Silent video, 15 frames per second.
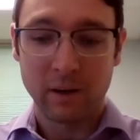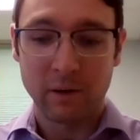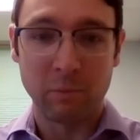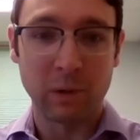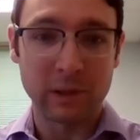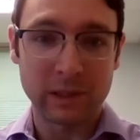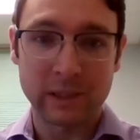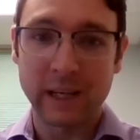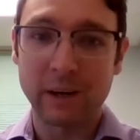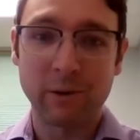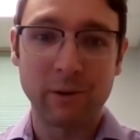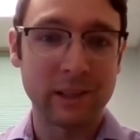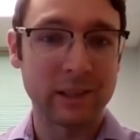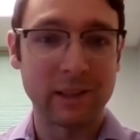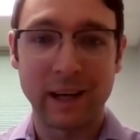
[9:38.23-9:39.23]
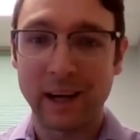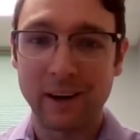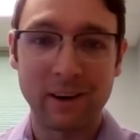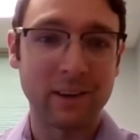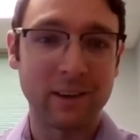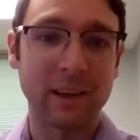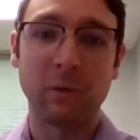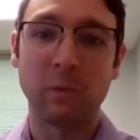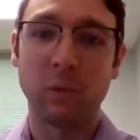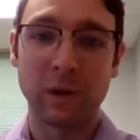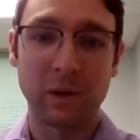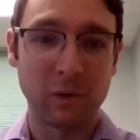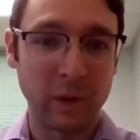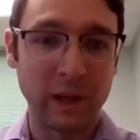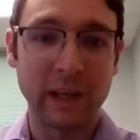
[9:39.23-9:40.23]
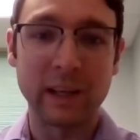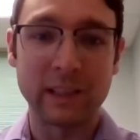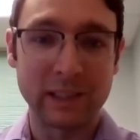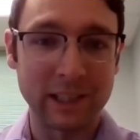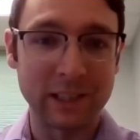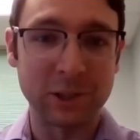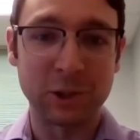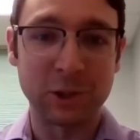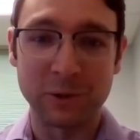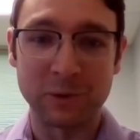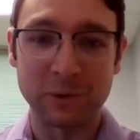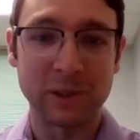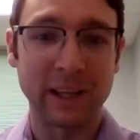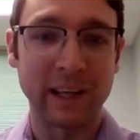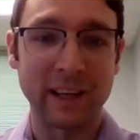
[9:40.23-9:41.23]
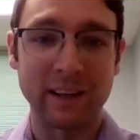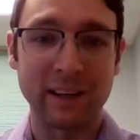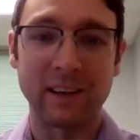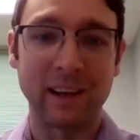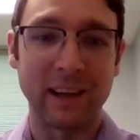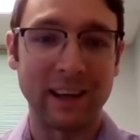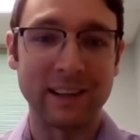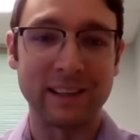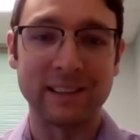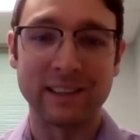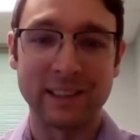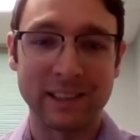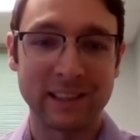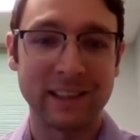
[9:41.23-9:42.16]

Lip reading: but steroids inherently will weaken tissues and